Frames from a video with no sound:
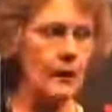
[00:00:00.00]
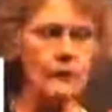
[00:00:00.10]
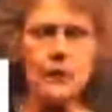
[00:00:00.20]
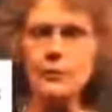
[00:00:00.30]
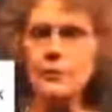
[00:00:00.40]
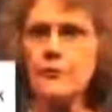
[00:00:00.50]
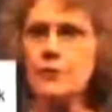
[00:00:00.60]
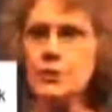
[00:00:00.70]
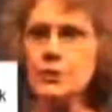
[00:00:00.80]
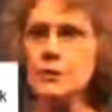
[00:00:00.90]
Their
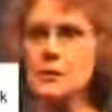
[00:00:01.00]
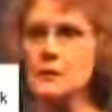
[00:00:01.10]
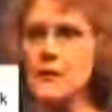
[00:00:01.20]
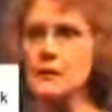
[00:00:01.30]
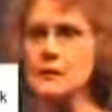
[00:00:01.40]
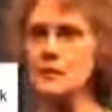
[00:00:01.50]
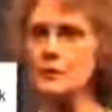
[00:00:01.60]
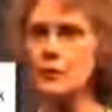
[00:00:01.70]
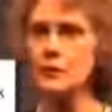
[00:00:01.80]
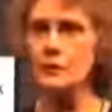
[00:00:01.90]
deficiency makes us
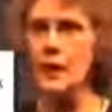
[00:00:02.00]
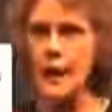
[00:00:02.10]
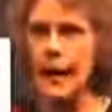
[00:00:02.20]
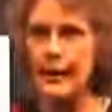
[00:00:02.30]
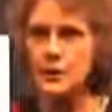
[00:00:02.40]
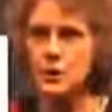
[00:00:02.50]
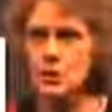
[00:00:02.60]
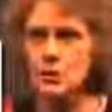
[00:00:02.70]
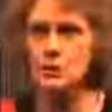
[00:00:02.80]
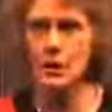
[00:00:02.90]
feel
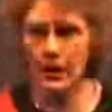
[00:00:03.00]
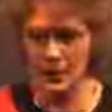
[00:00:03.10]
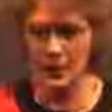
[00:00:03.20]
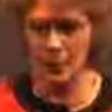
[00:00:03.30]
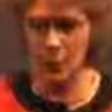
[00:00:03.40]
anxious and